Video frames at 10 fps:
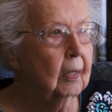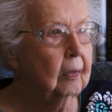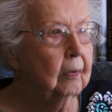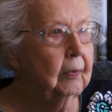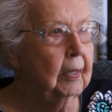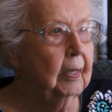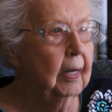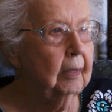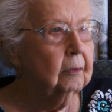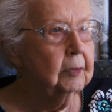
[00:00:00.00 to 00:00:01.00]
the
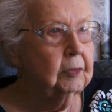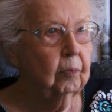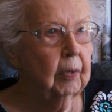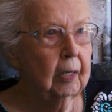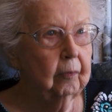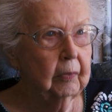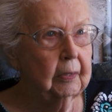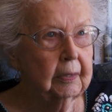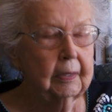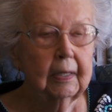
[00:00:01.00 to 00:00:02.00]
health
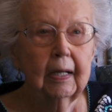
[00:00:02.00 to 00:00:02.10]
department.